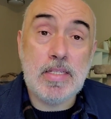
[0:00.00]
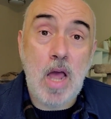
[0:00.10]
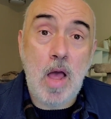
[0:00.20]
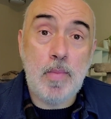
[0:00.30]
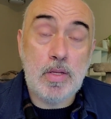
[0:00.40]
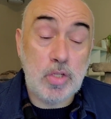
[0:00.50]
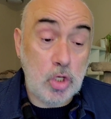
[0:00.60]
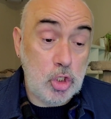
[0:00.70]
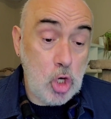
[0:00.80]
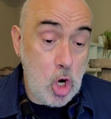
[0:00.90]
Thomas
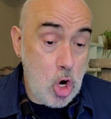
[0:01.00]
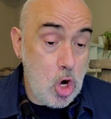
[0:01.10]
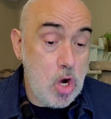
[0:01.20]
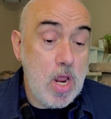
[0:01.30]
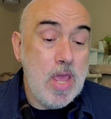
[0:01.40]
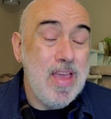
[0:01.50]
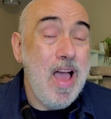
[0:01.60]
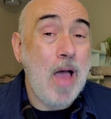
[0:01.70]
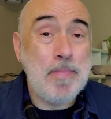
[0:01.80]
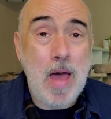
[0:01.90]
turn.
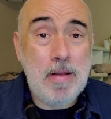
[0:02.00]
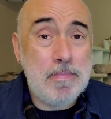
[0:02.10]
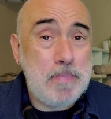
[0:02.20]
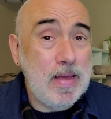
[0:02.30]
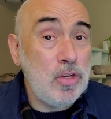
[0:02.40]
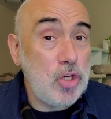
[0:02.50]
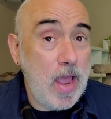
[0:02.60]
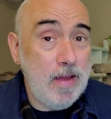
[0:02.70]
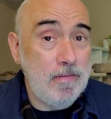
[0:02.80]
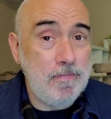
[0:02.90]
I'm not a big
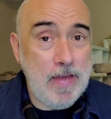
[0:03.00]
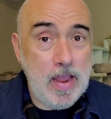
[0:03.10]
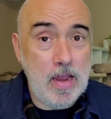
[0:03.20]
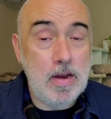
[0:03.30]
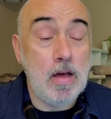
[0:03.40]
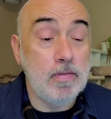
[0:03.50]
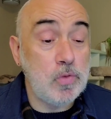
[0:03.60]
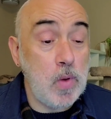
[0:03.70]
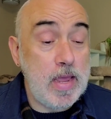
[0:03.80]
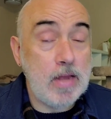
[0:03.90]
giant fan of
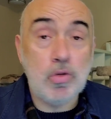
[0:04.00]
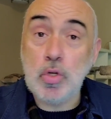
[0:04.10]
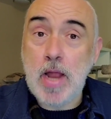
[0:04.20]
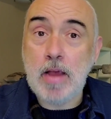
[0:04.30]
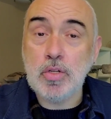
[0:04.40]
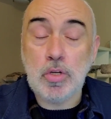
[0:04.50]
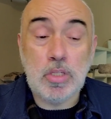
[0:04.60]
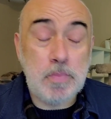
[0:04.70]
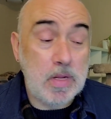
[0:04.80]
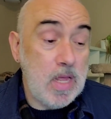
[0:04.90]
doing
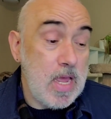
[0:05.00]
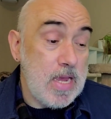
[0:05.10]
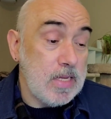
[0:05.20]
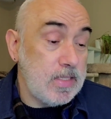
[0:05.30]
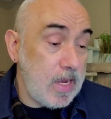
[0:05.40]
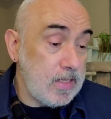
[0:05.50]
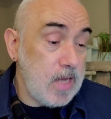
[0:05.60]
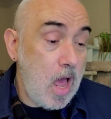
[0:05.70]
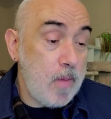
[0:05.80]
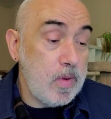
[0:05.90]
internationals, but St.
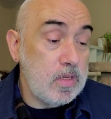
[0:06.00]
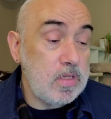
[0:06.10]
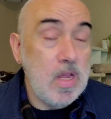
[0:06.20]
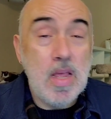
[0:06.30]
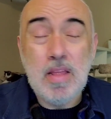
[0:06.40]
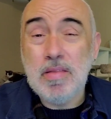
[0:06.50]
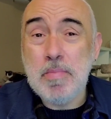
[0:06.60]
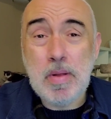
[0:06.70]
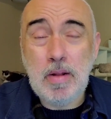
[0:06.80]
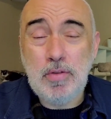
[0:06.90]
Thomas, the
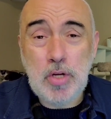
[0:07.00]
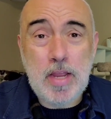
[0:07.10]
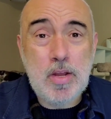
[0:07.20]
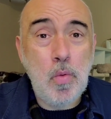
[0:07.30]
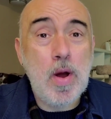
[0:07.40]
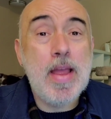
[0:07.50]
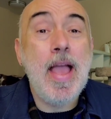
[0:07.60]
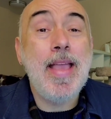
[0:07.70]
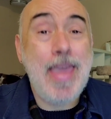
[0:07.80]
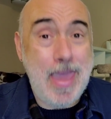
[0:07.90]
middle of January,
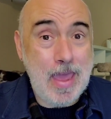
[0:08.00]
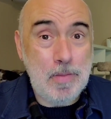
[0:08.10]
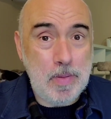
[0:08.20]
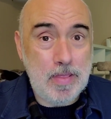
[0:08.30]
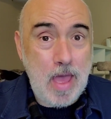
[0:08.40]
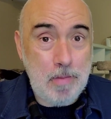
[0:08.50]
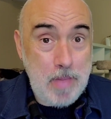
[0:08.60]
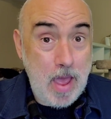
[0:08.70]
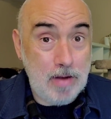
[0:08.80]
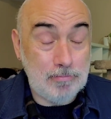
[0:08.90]
can't be that
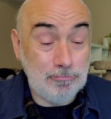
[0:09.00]
bad.